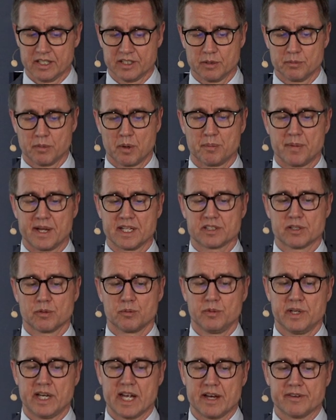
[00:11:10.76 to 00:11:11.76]
momentum
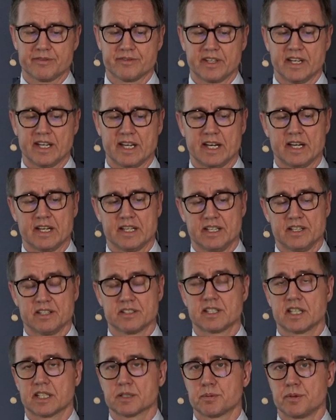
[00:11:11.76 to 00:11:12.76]
we have there
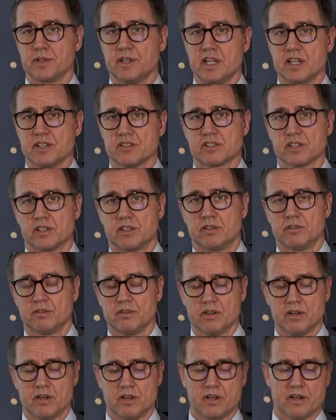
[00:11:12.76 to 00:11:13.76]
is
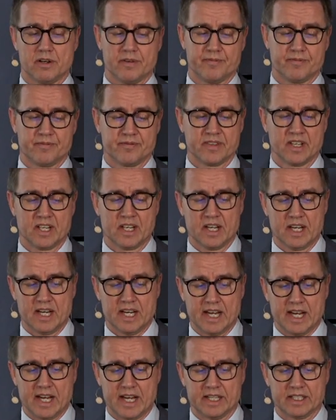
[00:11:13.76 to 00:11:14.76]
exponential,
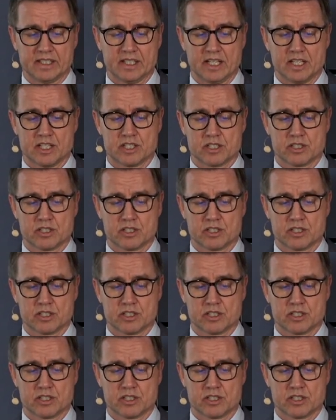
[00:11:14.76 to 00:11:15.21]
and it's